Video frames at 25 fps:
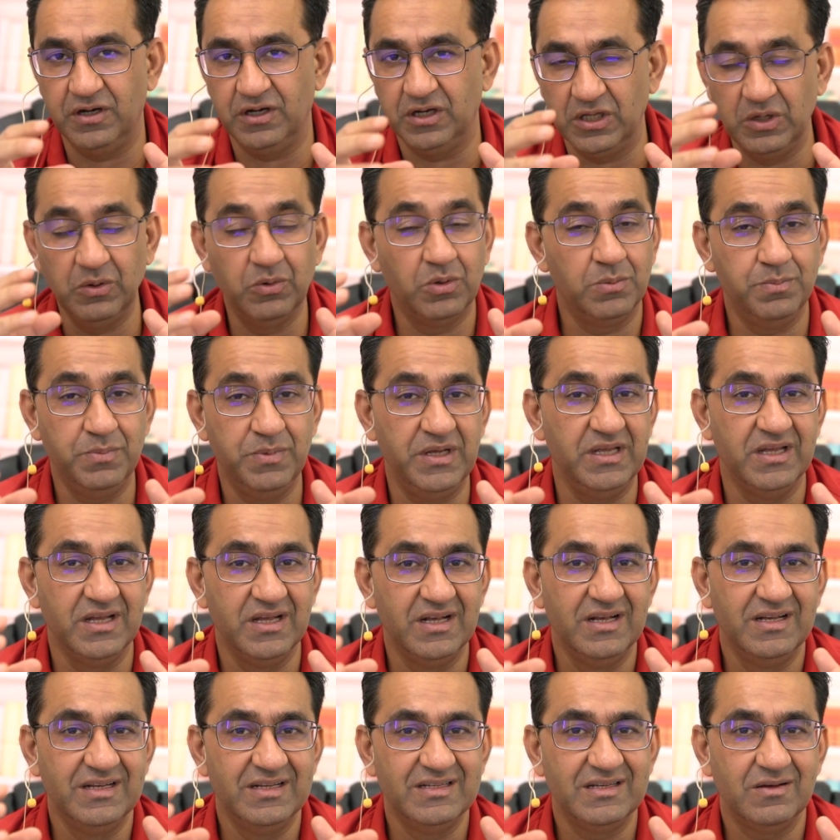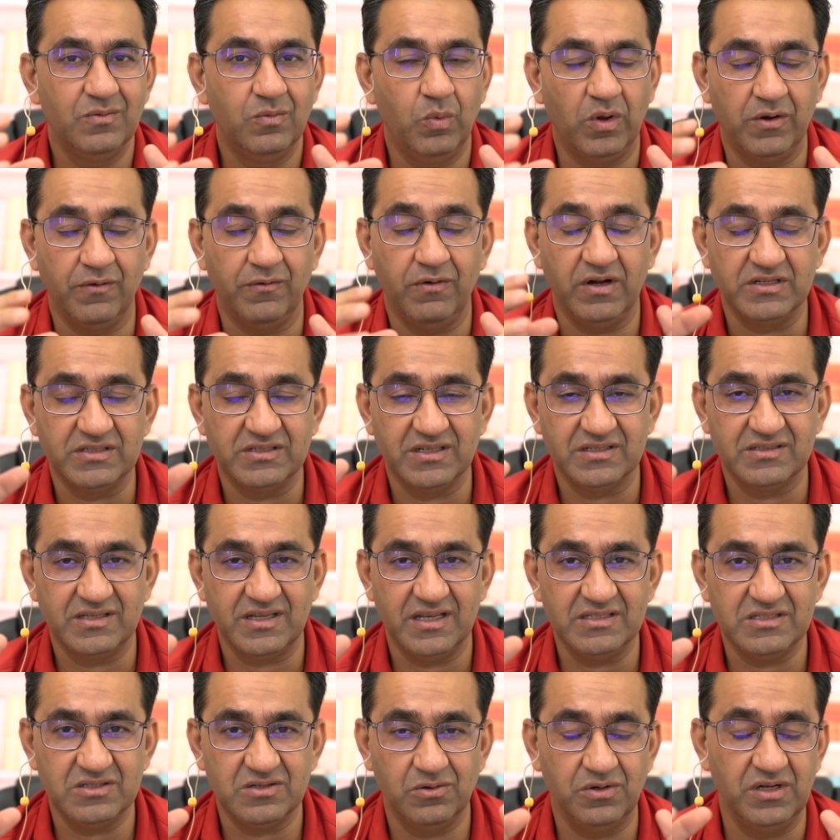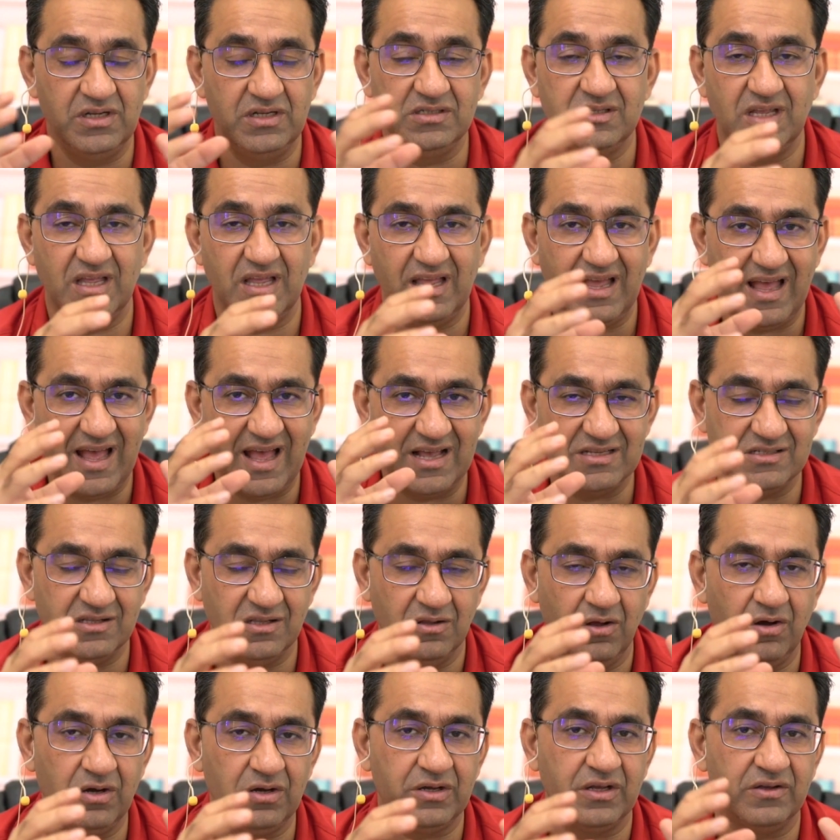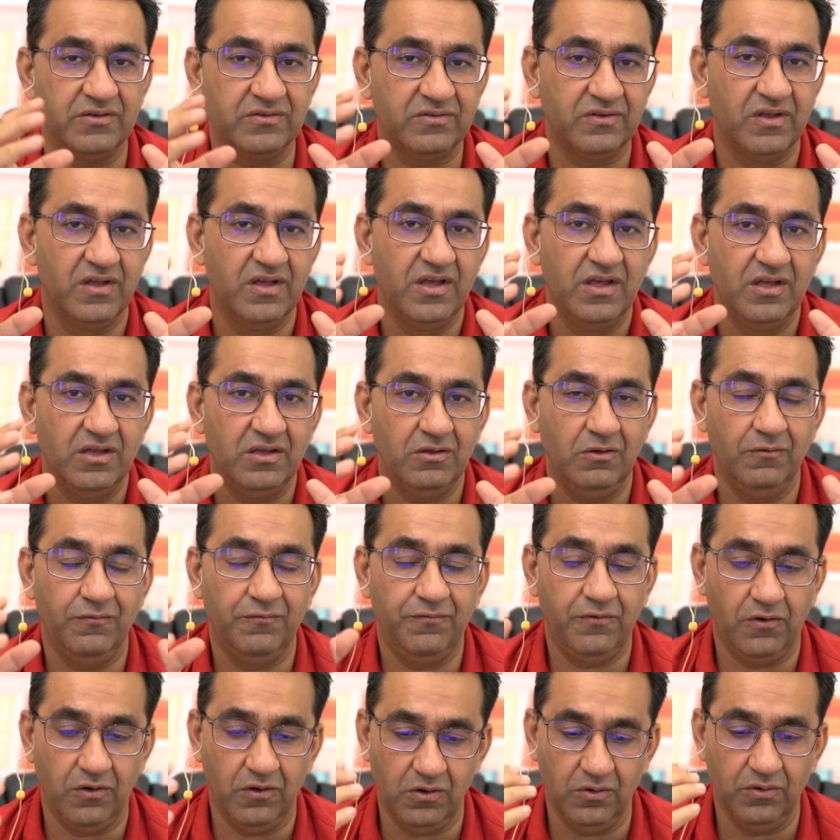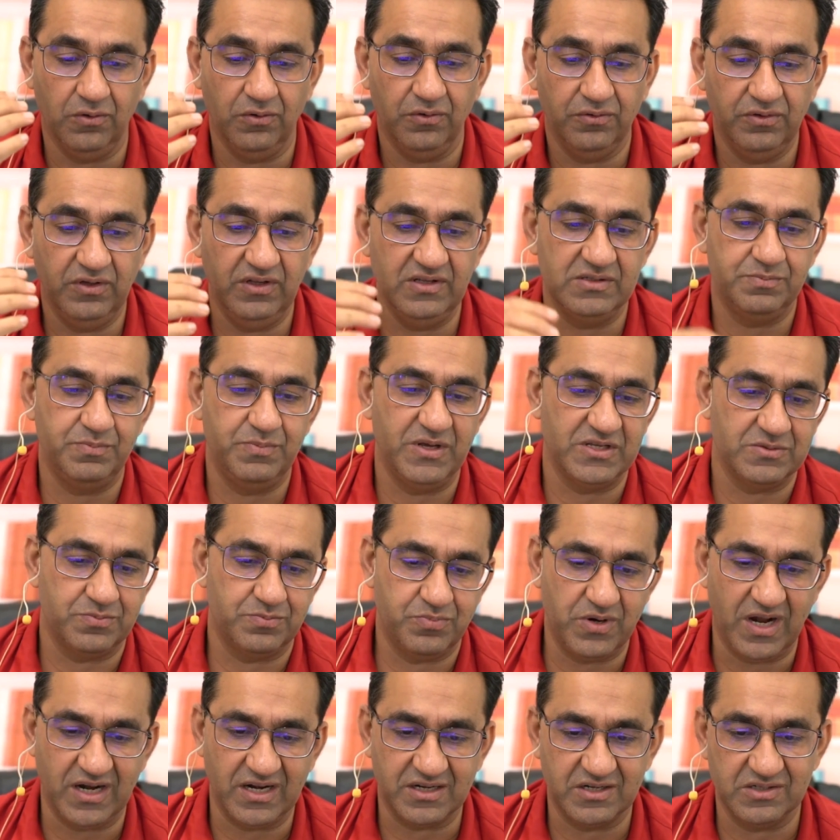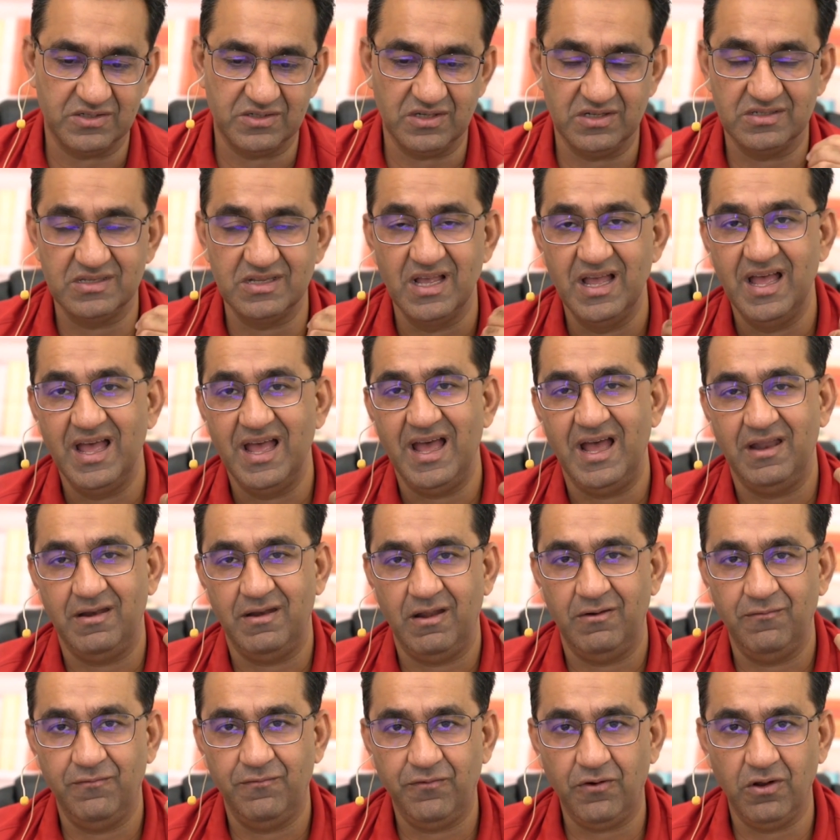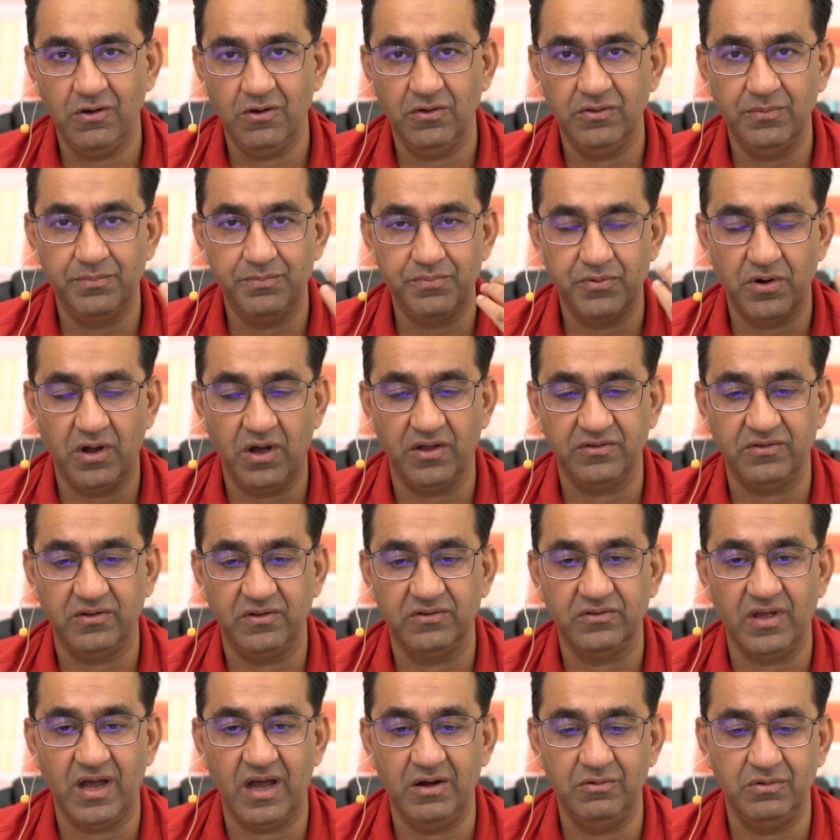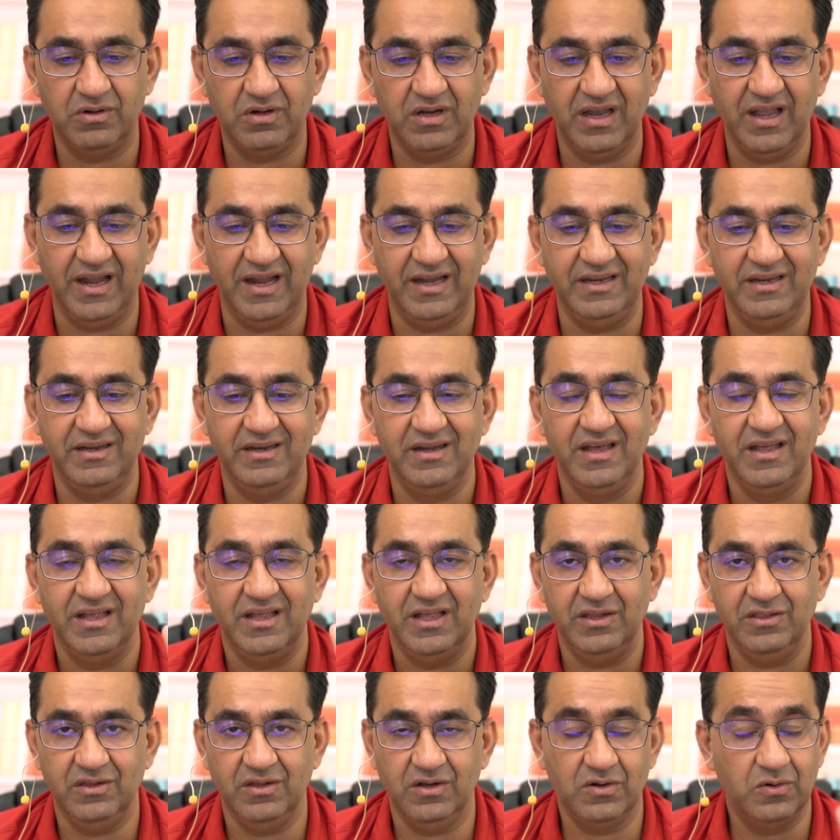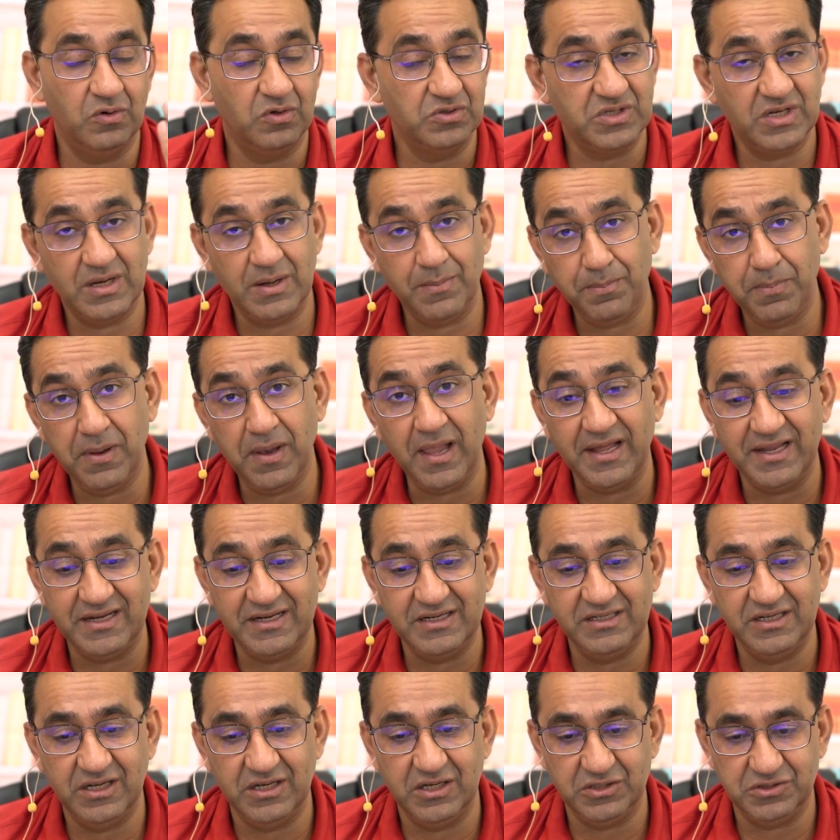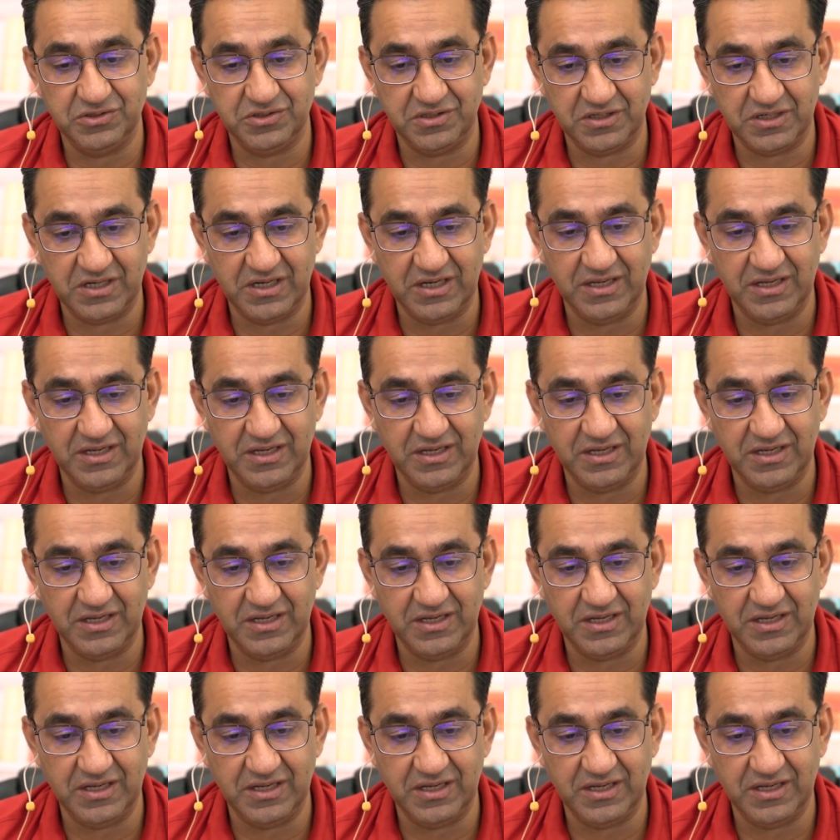You would be one of our success stories as long as you follow these best practices and follow the process outlined in the course and apply it diligently.